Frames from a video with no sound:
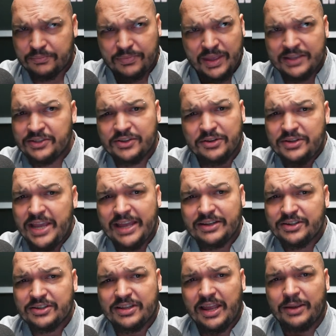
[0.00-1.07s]
and so, yeah,
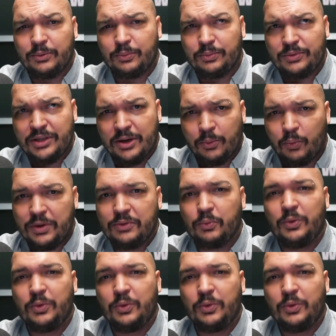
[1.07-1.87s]
just like, you know, with,